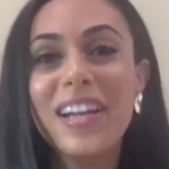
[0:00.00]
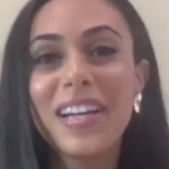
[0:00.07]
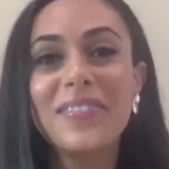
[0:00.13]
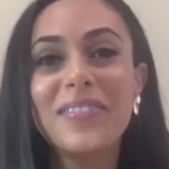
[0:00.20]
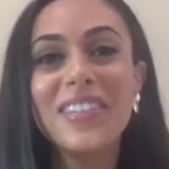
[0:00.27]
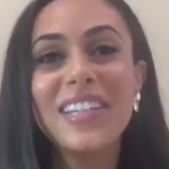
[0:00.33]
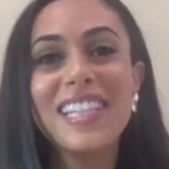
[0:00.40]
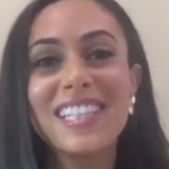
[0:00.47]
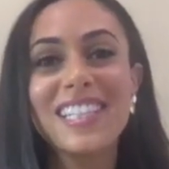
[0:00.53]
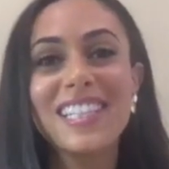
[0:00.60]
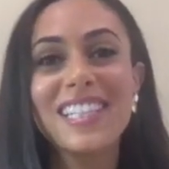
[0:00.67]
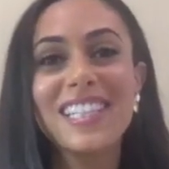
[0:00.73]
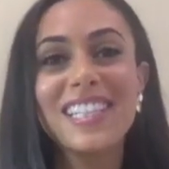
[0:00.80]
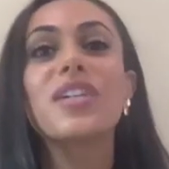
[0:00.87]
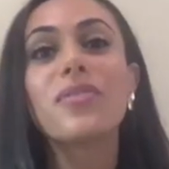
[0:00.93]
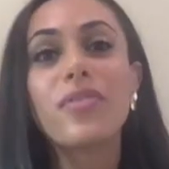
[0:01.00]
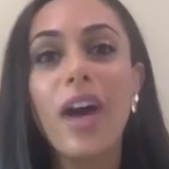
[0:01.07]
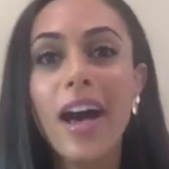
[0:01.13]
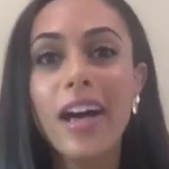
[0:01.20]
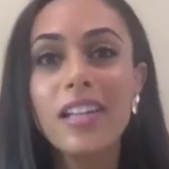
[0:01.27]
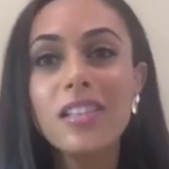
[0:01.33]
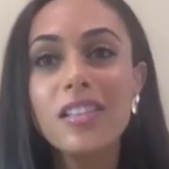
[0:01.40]
brain because it's good
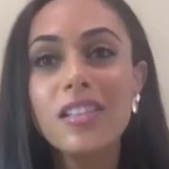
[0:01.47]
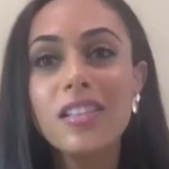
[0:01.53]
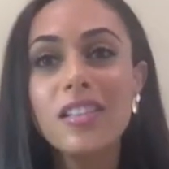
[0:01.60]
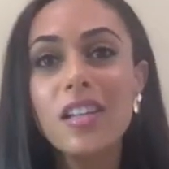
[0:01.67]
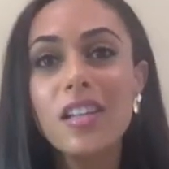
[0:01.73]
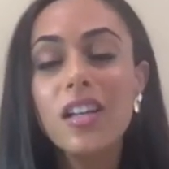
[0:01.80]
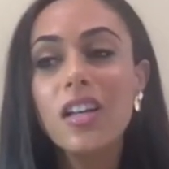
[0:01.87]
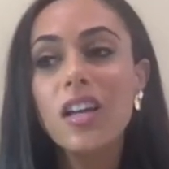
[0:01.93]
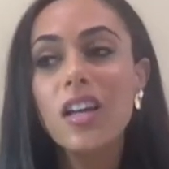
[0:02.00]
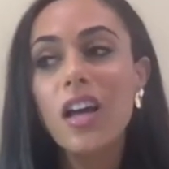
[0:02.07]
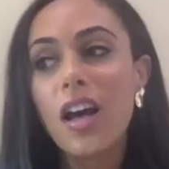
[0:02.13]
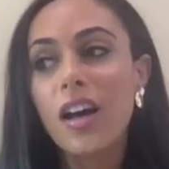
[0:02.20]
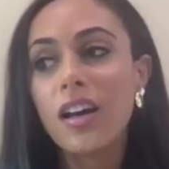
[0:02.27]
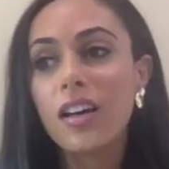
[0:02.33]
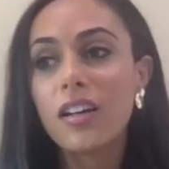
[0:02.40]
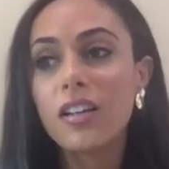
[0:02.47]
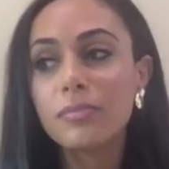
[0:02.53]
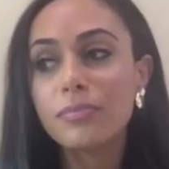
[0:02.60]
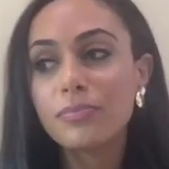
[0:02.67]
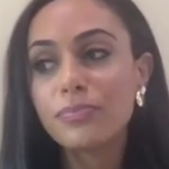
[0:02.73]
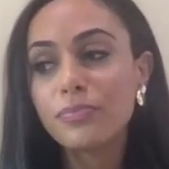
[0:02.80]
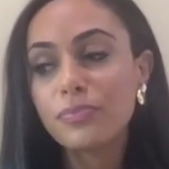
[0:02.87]
fats.
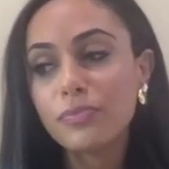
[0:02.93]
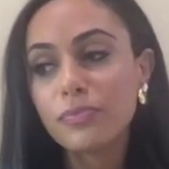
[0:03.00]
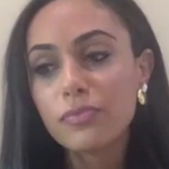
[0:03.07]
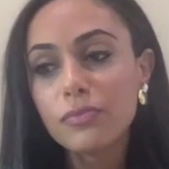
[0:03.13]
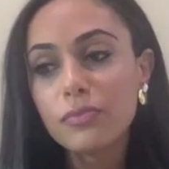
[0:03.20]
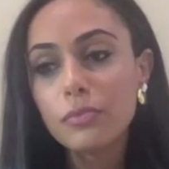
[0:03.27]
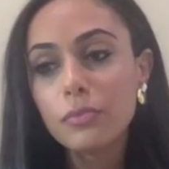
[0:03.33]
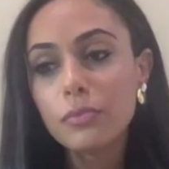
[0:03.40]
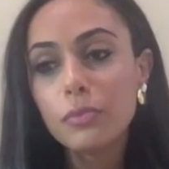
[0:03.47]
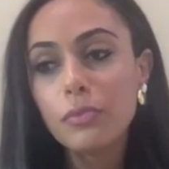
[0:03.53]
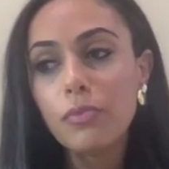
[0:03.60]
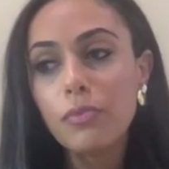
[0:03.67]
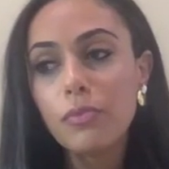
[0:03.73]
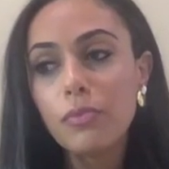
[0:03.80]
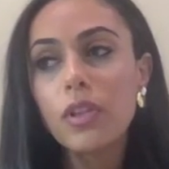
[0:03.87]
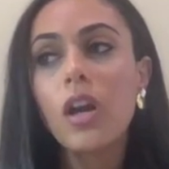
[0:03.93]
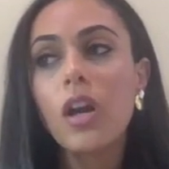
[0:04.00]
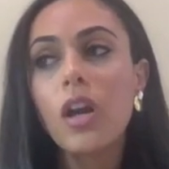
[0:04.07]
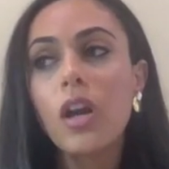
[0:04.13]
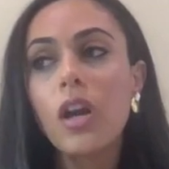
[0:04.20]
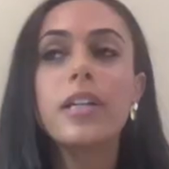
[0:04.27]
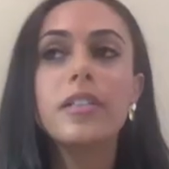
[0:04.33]
Um,
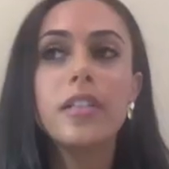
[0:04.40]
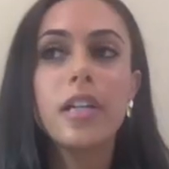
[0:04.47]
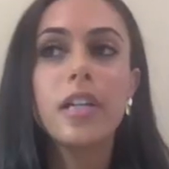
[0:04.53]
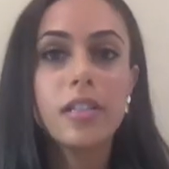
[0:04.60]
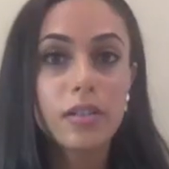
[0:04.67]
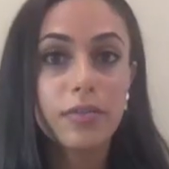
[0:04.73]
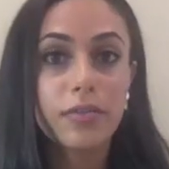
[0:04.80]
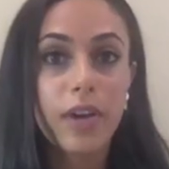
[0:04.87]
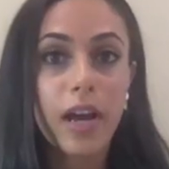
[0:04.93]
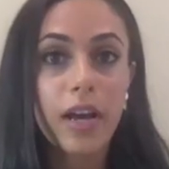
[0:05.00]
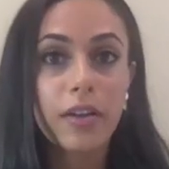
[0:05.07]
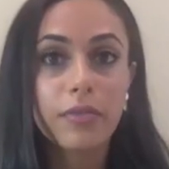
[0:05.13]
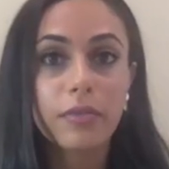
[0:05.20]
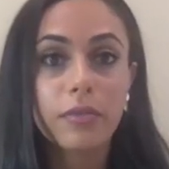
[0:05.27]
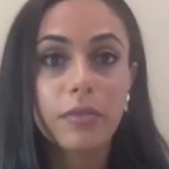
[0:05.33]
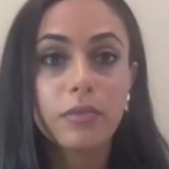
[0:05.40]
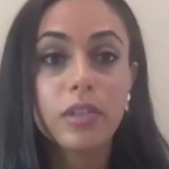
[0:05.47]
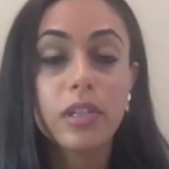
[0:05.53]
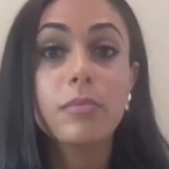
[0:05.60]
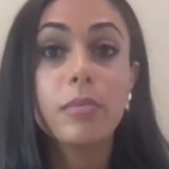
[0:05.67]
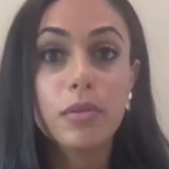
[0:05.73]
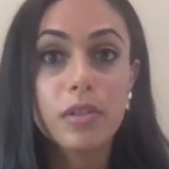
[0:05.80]
our brain does survive,
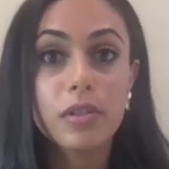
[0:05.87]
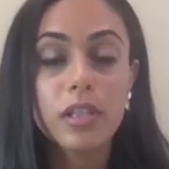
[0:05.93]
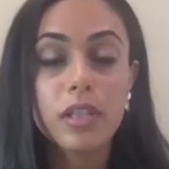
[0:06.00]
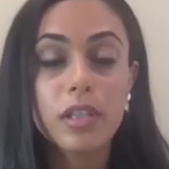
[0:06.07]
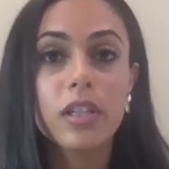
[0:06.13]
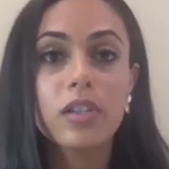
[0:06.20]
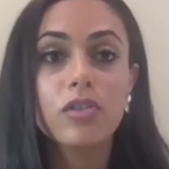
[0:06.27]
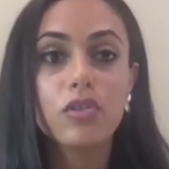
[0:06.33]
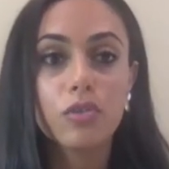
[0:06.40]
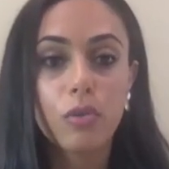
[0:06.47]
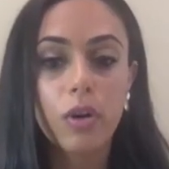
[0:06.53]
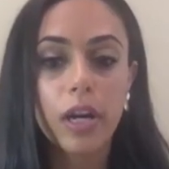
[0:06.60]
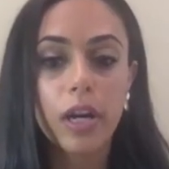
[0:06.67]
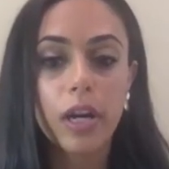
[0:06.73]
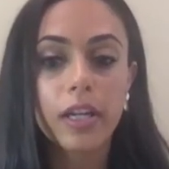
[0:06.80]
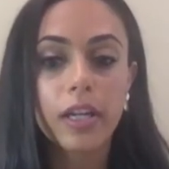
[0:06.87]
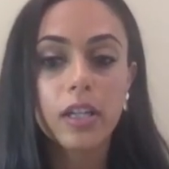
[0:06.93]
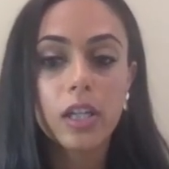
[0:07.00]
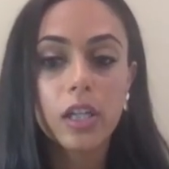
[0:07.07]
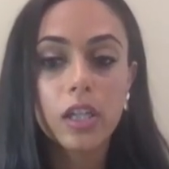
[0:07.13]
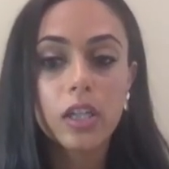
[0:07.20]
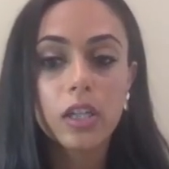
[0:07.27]
does mostly enjoy
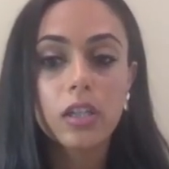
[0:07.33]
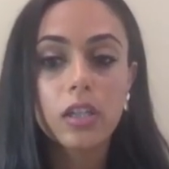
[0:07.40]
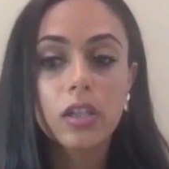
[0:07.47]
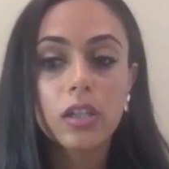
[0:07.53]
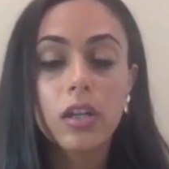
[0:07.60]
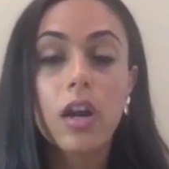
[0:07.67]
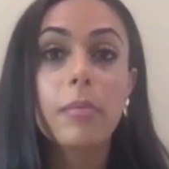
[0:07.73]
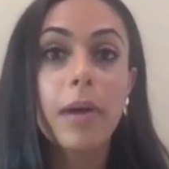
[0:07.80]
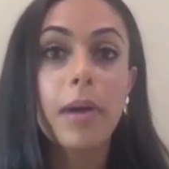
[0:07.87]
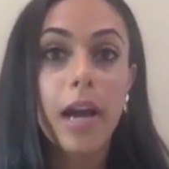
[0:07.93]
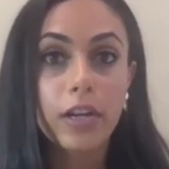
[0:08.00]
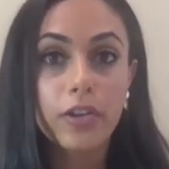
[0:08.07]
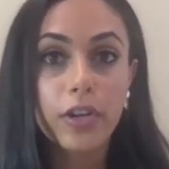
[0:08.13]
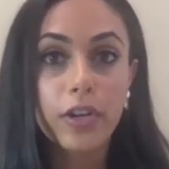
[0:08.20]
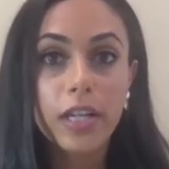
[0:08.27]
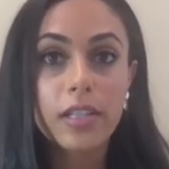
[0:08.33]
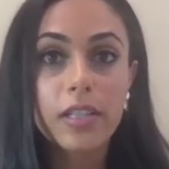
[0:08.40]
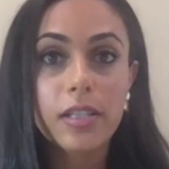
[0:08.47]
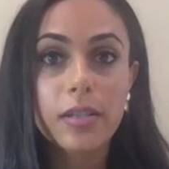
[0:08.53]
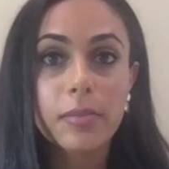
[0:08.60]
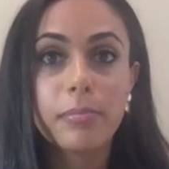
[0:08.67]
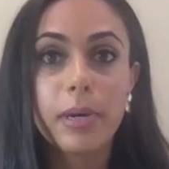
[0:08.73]

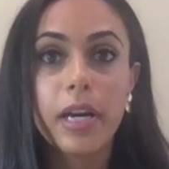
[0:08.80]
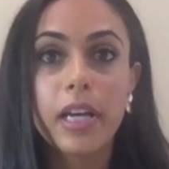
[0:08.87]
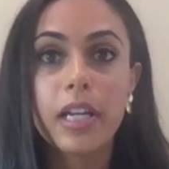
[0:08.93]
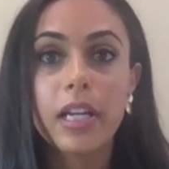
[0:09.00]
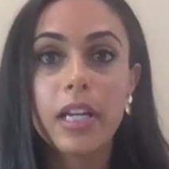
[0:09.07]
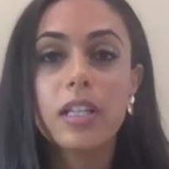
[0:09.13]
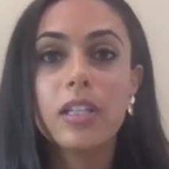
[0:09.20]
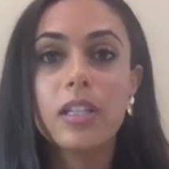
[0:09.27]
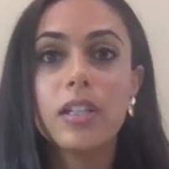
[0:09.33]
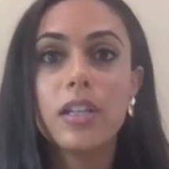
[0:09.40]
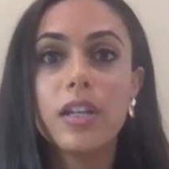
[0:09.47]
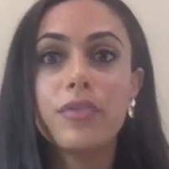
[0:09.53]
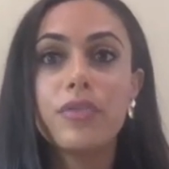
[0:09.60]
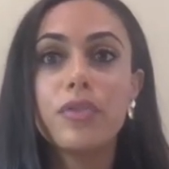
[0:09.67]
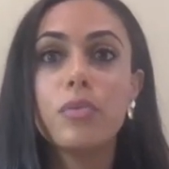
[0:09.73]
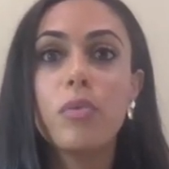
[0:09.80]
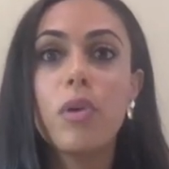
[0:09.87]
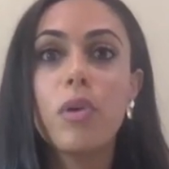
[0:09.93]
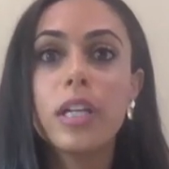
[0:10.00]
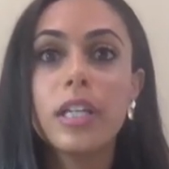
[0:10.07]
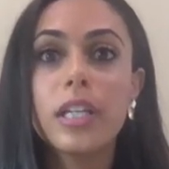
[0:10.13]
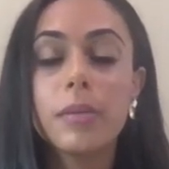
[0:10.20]
carbohydrates, but if you
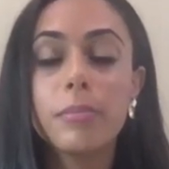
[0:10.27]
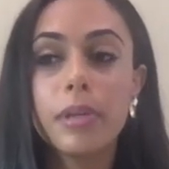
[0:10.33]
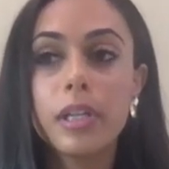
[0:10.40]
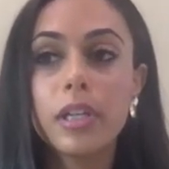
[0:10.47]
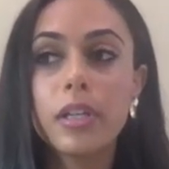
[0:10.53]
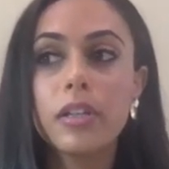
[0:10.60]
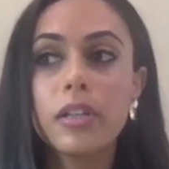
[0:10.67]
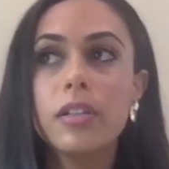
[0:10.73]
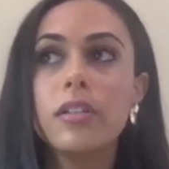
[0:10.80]
want to keep it